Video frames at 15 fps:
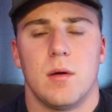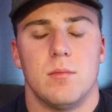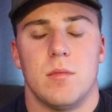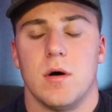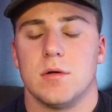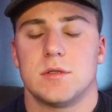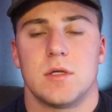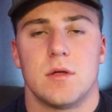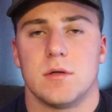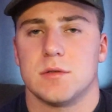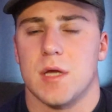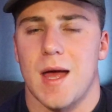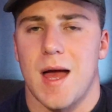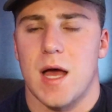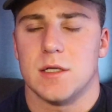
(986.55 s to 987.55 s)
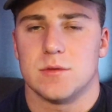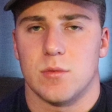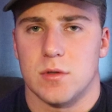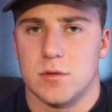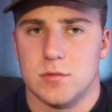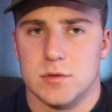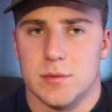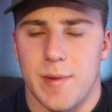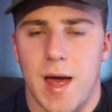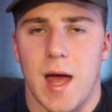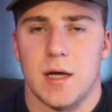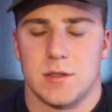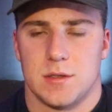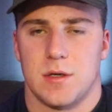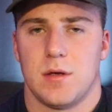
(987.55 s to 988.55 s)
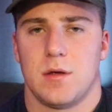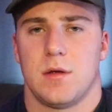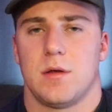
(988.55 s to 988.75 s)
Most of those guys want to smash.